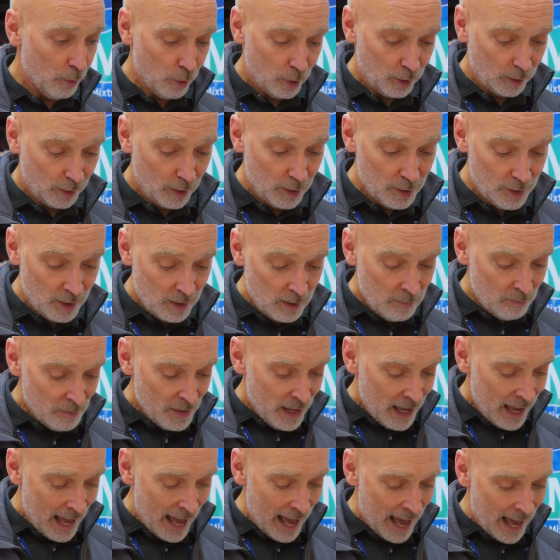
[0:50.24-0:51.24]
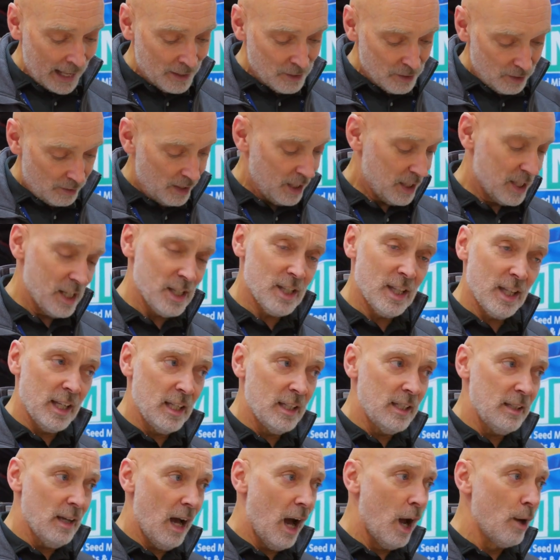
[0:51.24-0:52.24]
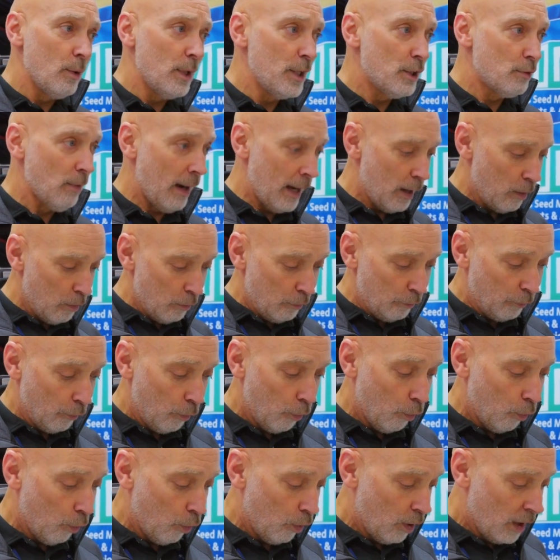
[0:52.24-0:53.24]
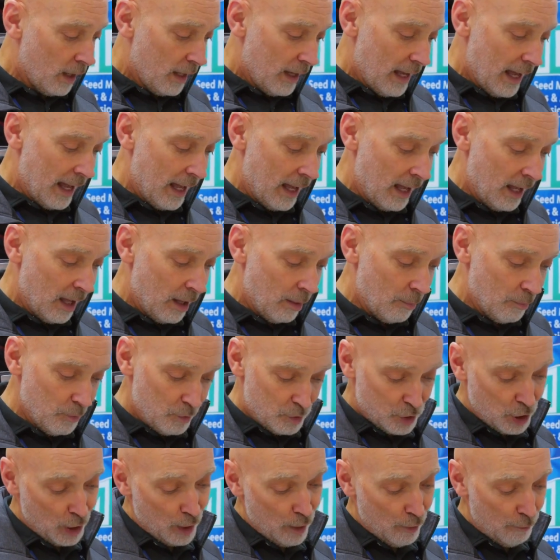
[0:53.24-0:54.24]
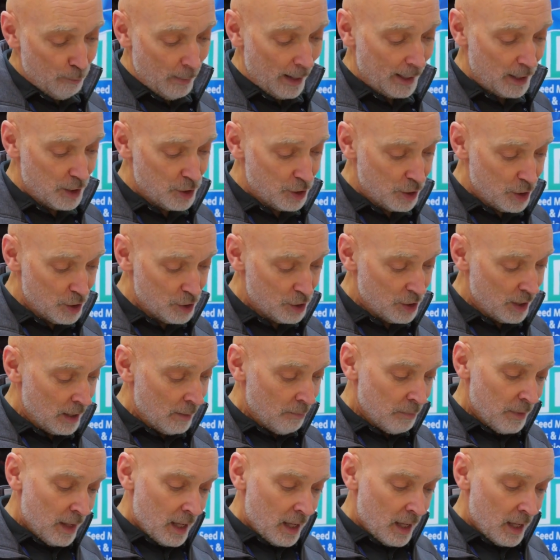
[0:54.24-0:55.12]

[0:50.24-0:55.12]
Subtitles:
booklet, and this is the holy grail for turf managers.